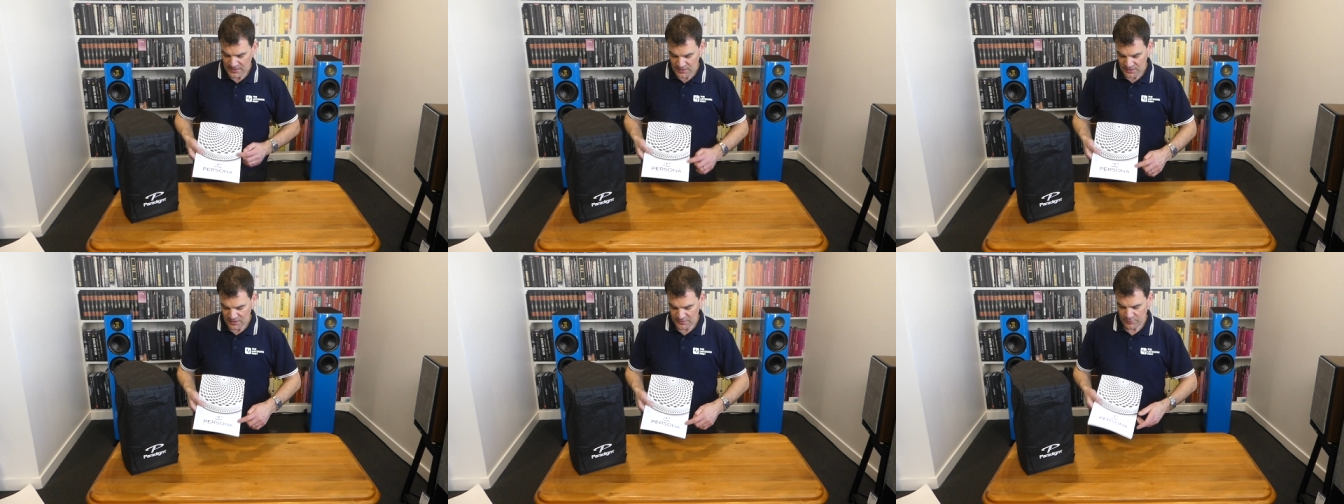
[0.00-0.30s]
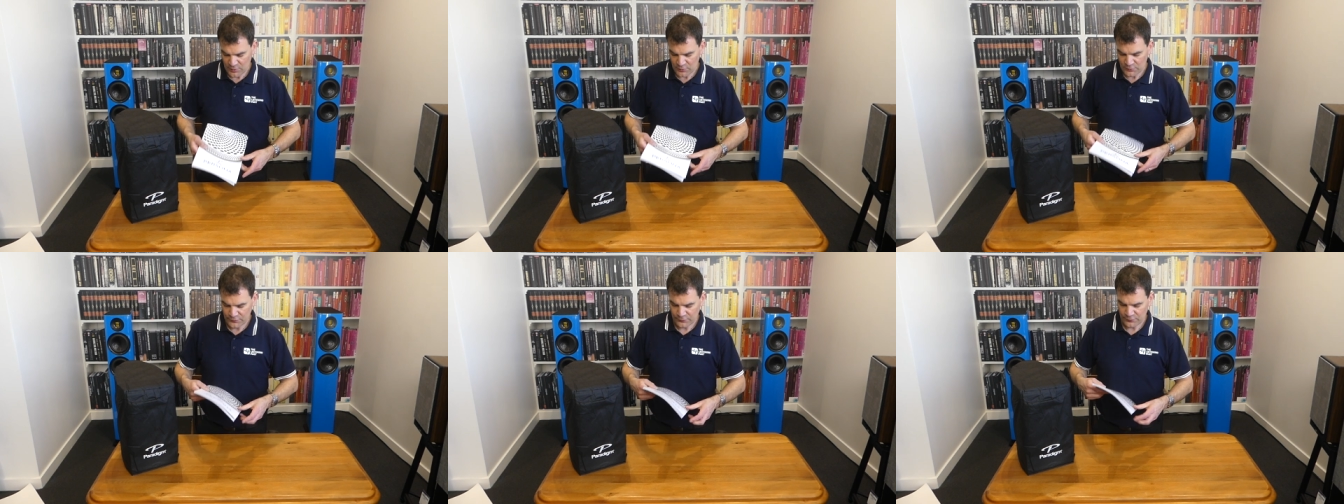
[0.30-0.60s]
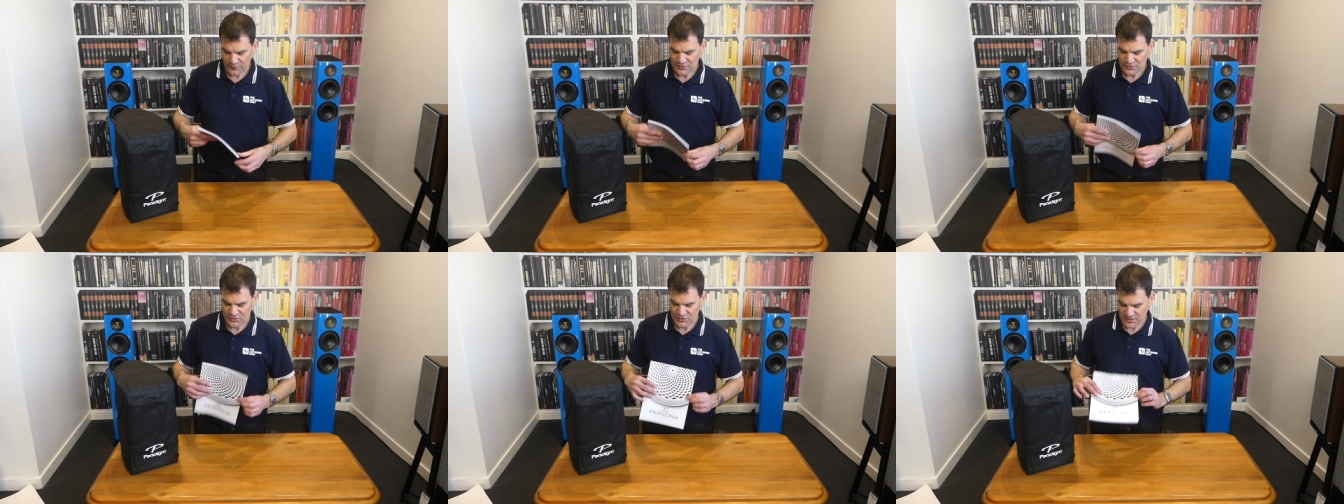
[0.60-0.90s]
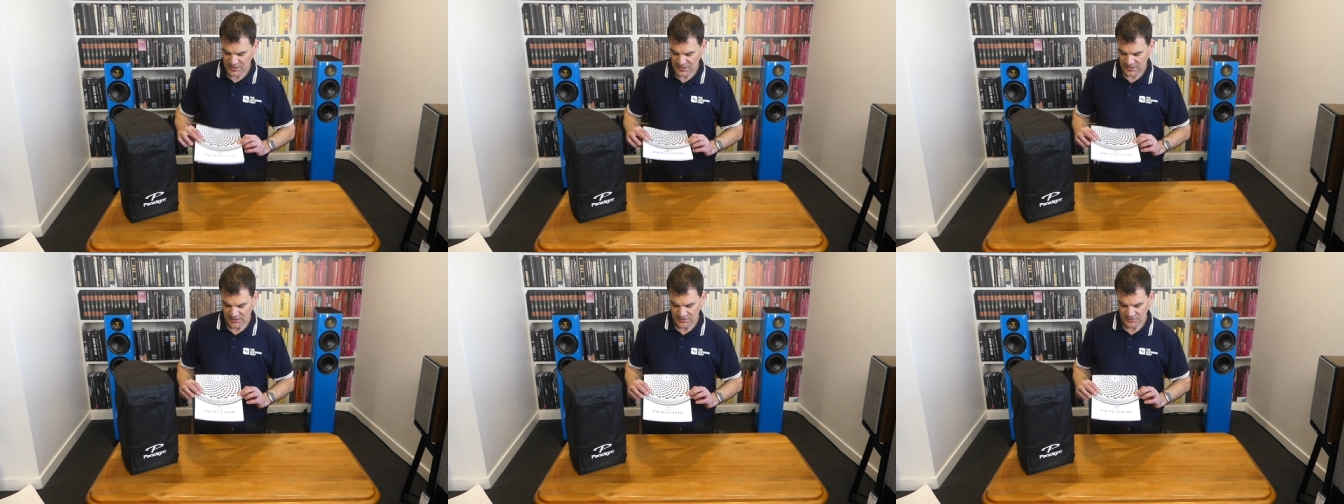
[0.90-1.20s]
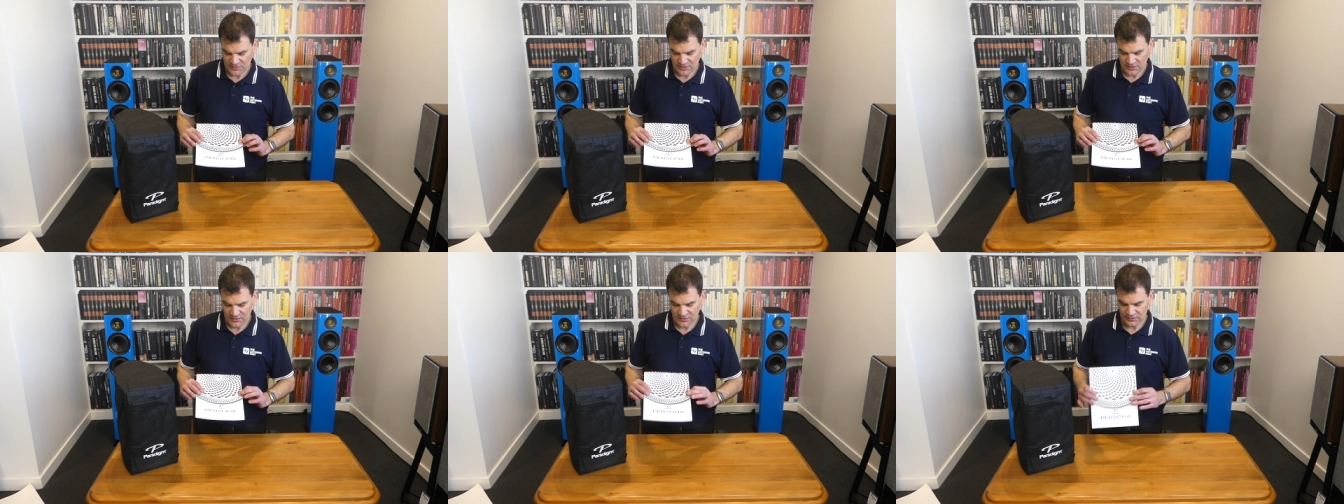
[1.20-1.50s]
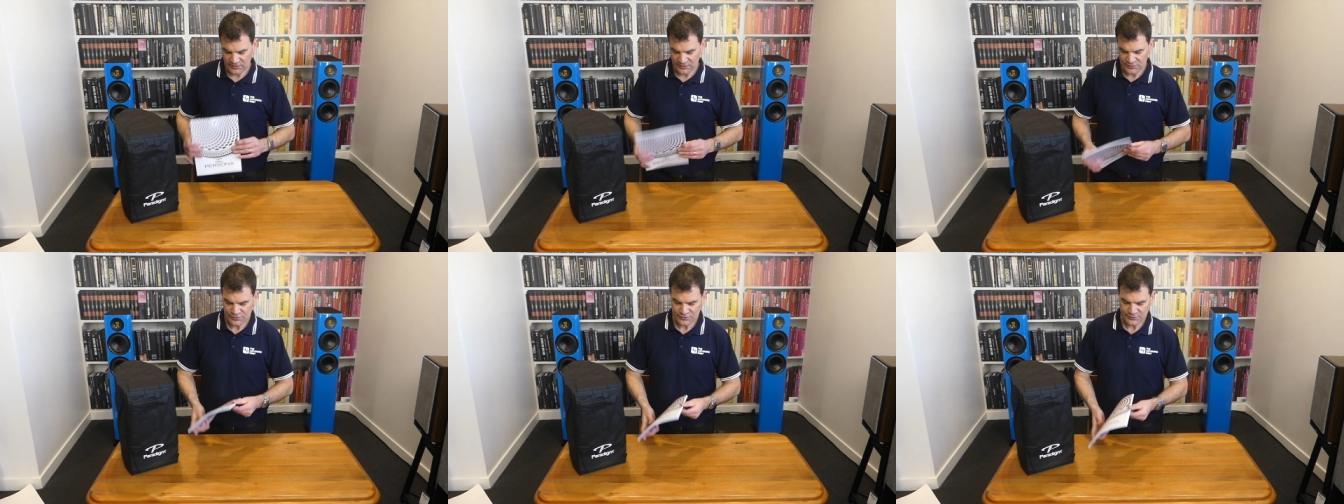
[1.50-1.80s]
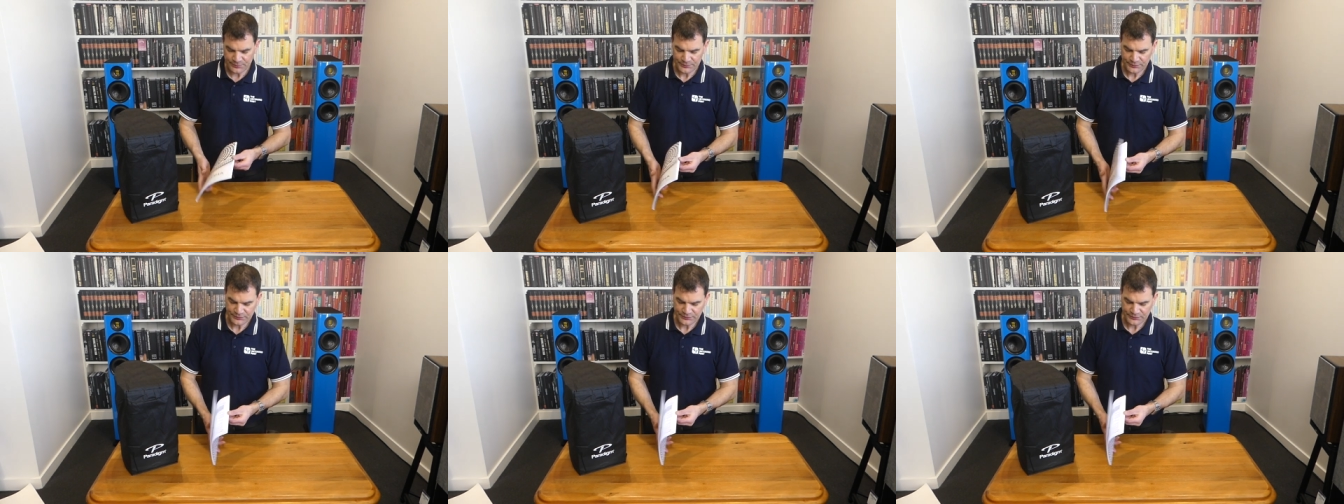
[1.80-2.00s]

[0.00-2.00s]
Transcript: in both French and English.